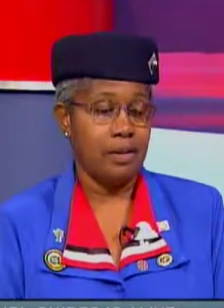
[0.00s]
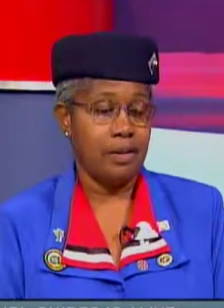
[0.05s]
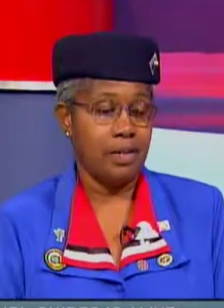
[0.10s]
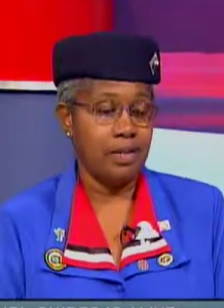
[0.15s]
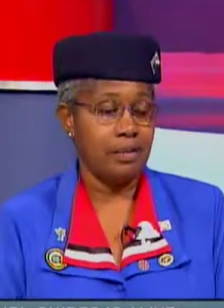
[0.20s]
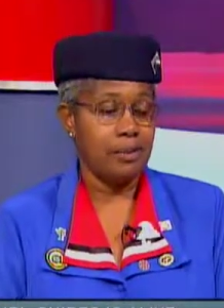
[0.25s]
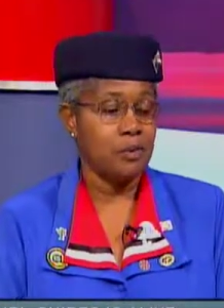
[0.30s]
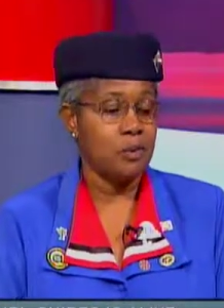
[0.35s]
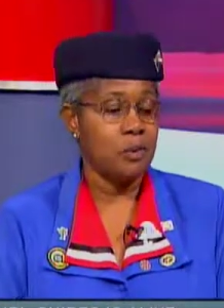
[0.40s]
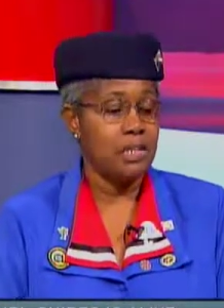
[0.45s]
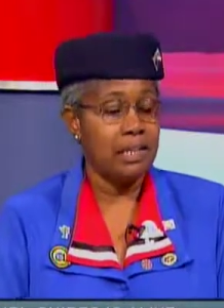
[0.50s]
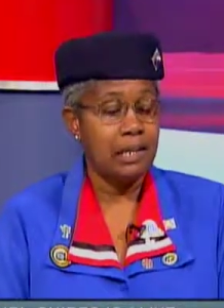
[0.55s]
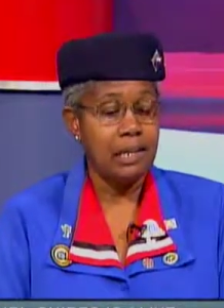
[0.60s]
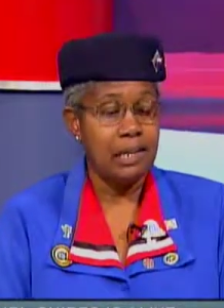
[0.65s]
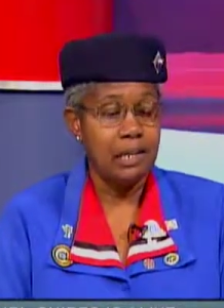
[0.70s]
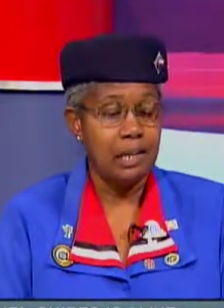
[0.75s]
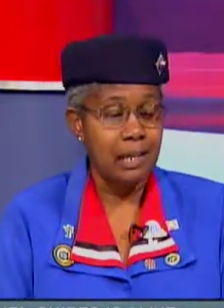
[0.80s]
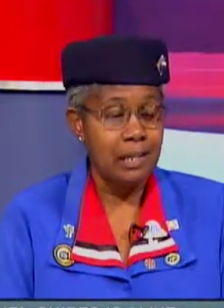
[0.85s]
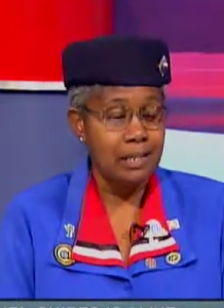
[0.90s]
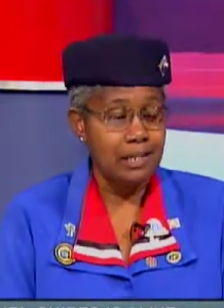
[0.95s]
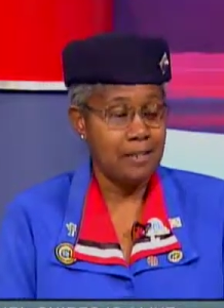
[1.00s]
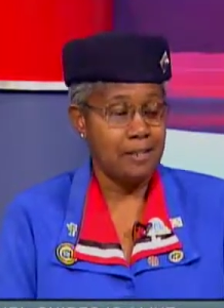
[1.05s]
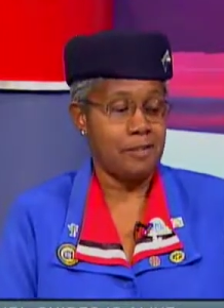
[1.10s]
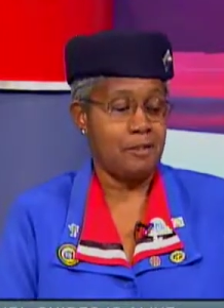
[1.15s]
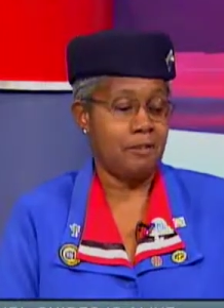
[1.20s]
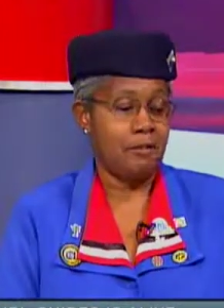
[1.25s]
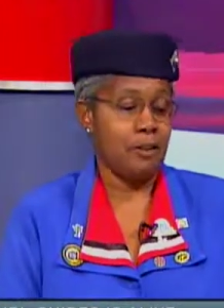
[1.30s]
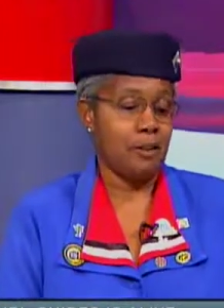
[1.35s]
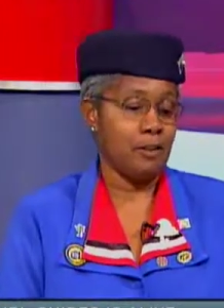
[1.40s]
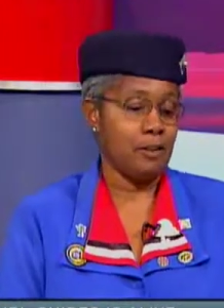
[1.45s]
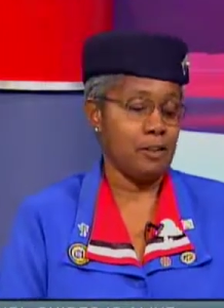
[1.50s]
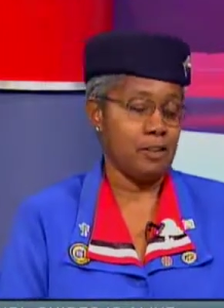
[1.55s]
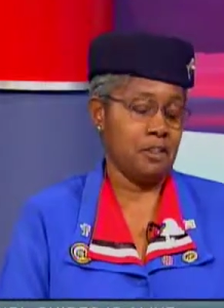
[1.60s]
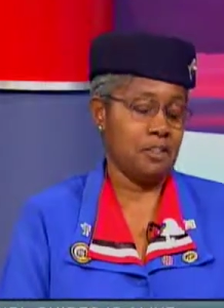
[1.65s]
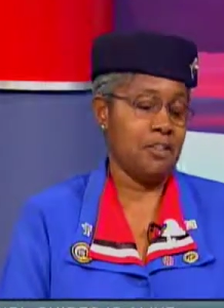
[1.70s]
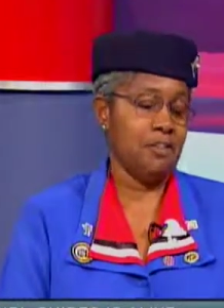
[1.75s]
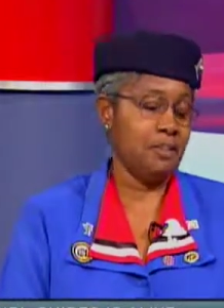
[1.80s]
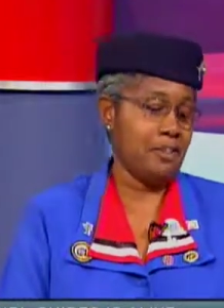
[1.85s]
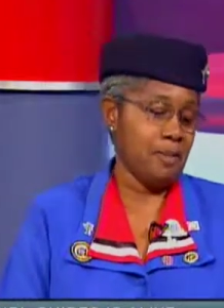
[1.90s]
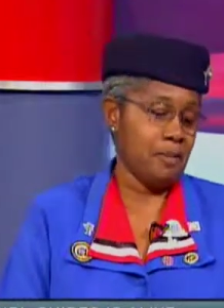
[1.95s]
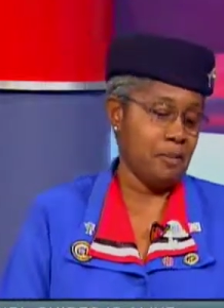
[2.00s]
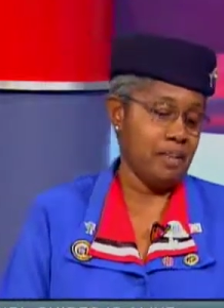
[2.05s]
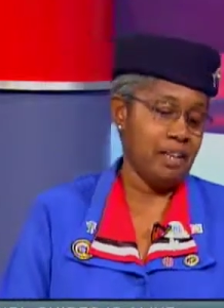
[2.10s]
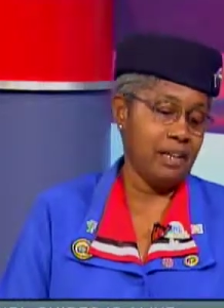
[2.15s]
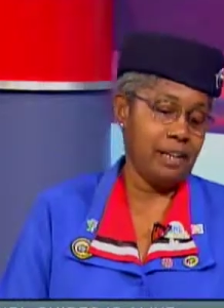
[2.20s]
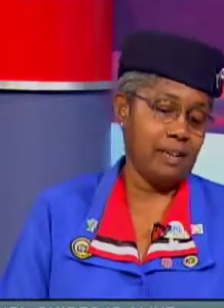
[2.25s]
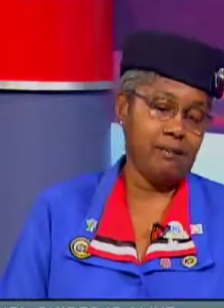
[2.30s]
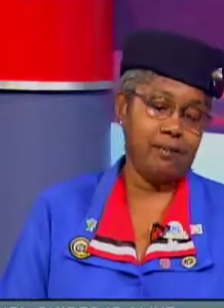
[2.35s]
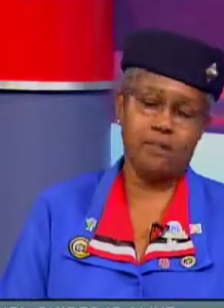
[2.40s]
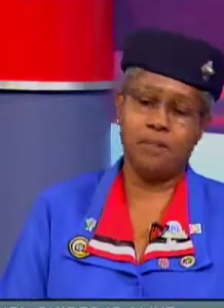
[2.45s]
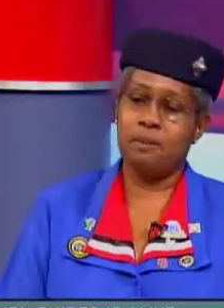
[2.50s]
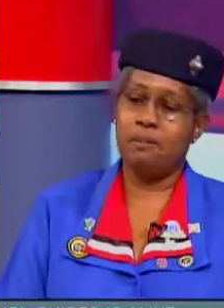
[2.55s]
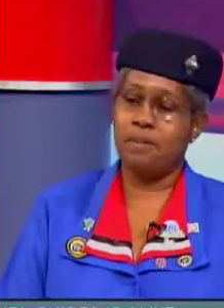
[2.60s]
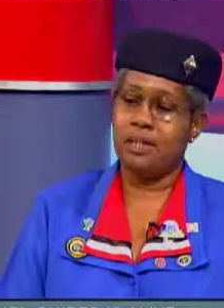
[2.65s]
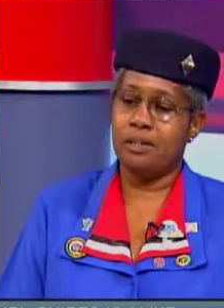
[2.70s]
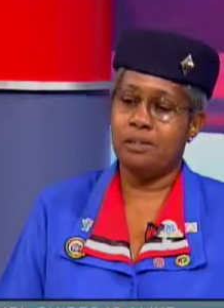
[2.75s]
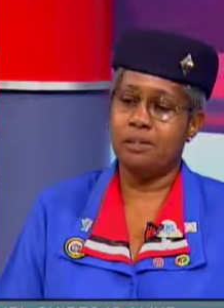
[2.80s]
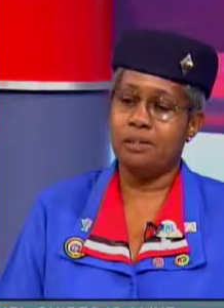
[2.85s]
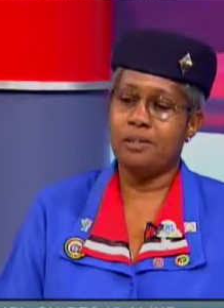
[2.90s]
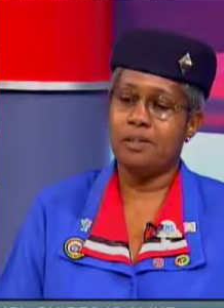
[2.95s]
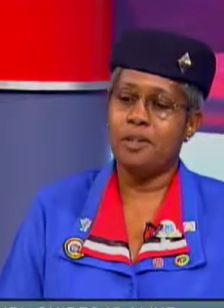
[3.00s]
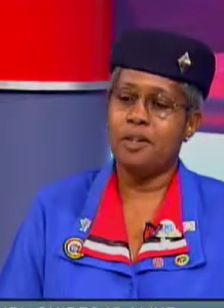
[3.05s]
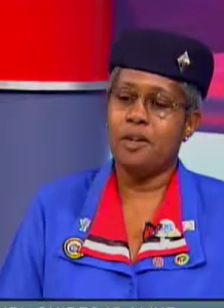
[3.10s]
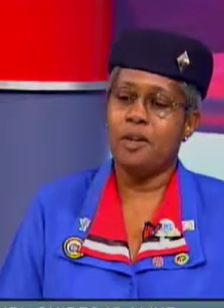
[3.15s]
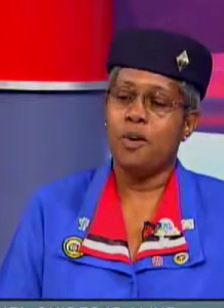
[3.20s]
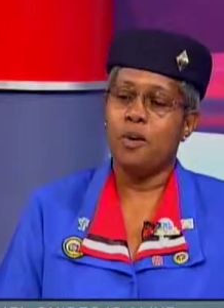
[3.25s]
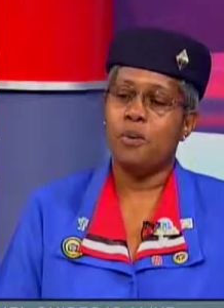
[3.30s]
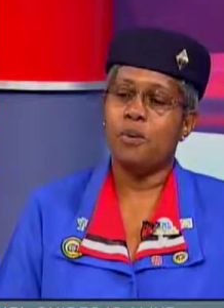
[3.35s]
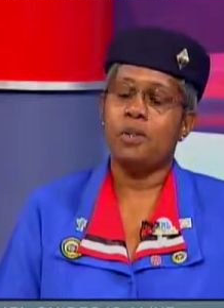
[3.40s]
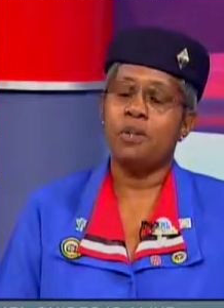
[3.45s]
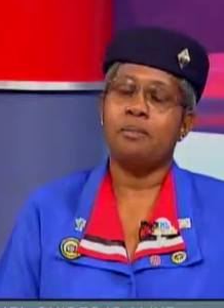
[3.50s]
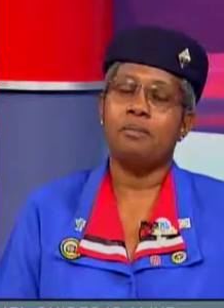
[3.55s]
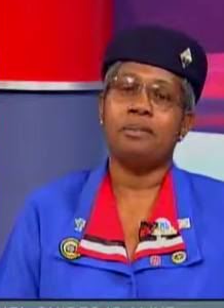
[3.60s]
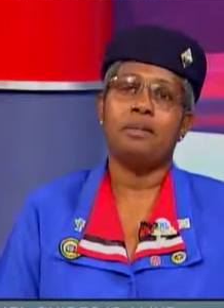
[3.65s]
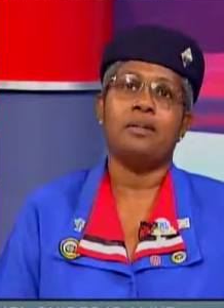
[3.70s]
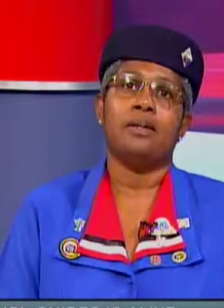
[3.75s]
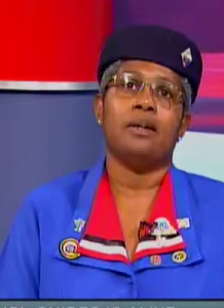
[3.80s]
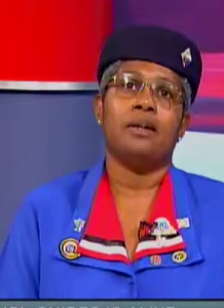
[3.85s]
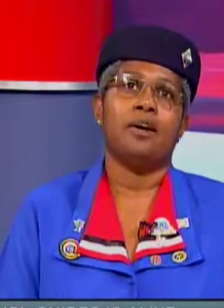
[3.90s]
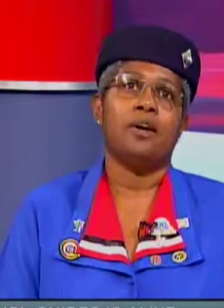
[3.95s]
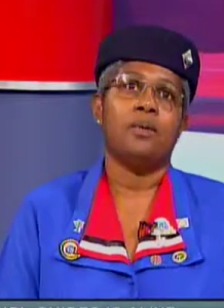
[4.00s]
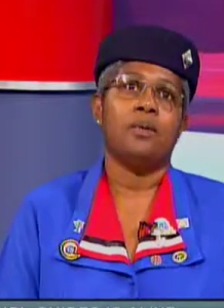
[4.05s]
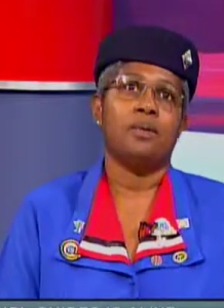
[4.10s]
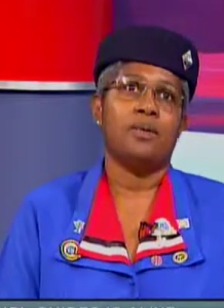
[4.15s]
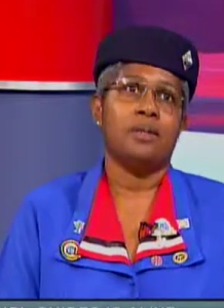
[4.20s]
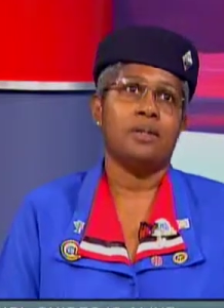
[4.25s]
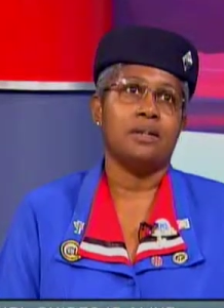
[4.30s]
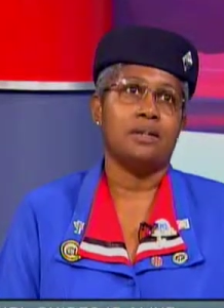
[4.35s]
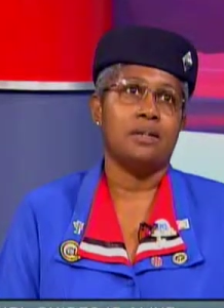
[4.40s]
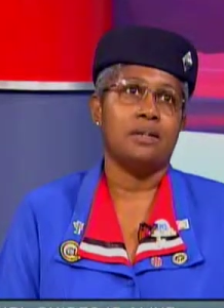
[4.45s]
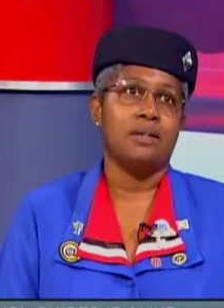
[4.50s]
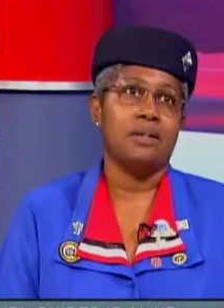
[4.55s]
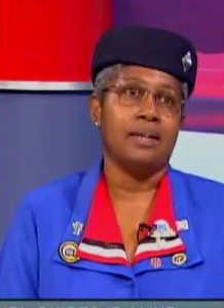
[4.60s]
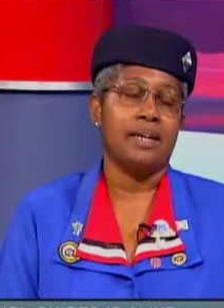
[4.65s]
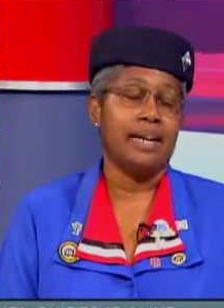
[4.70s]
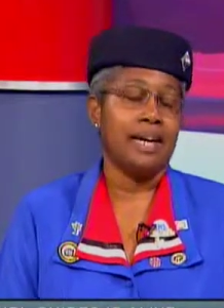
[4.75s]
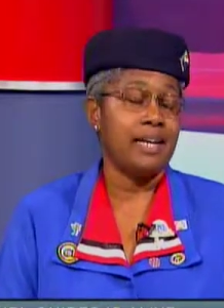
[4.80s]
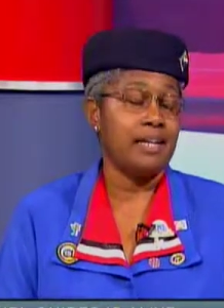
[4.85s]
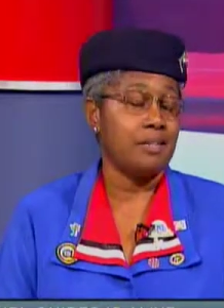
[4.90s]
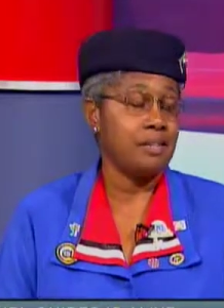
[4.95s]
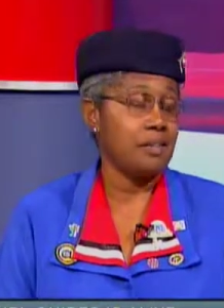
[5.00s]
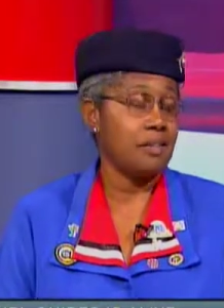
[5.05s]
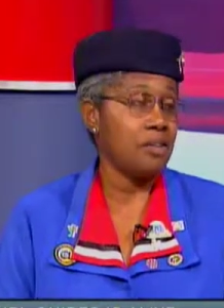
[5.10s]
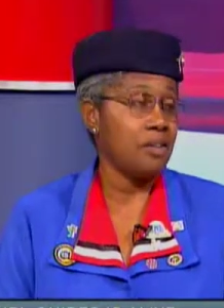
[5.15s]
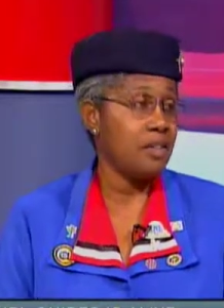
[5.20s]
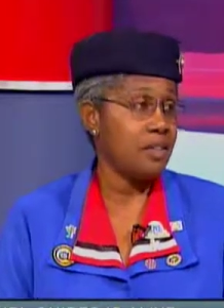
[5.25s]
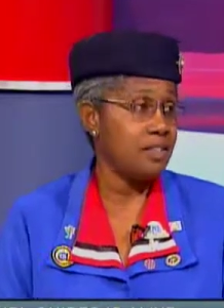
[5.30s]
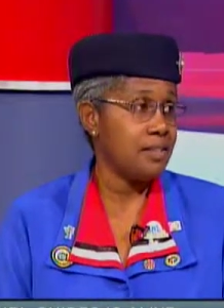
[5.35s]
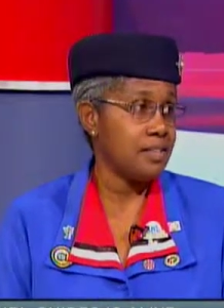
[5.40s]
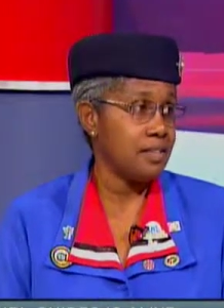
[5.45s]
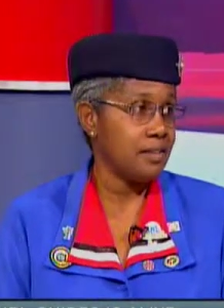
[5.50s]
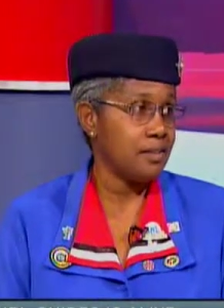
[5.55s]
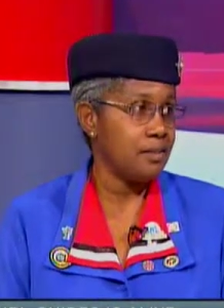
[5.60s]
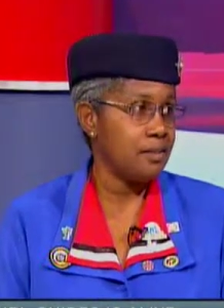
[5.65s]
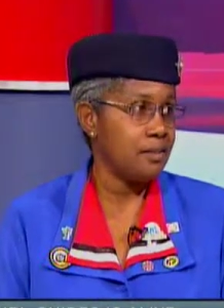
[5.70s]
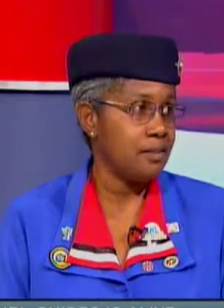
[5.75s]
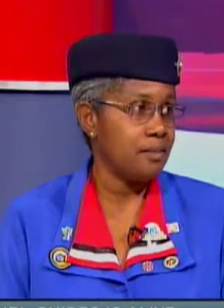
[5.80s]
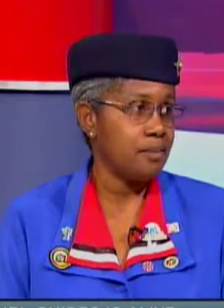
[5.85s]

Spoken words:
Right? So the last function that we have for the month will be our Guides in Concert,